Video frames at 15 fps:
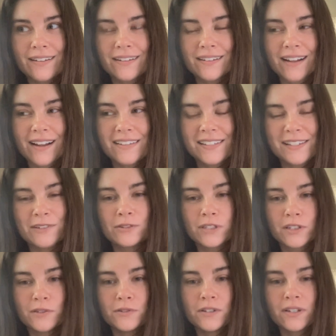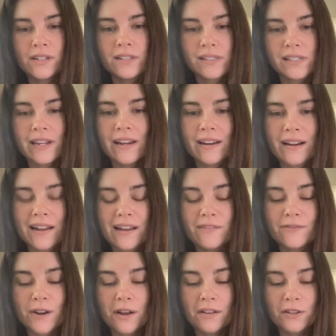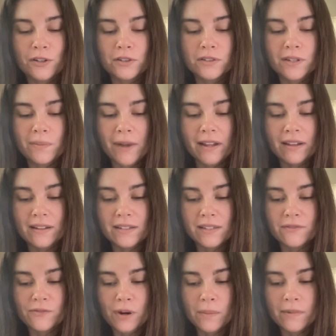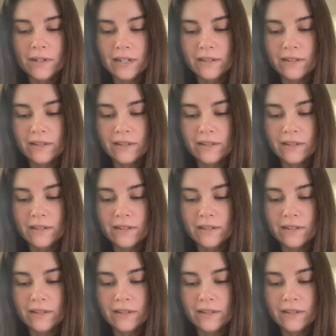I still do to this day. I have not learned my lesson from it,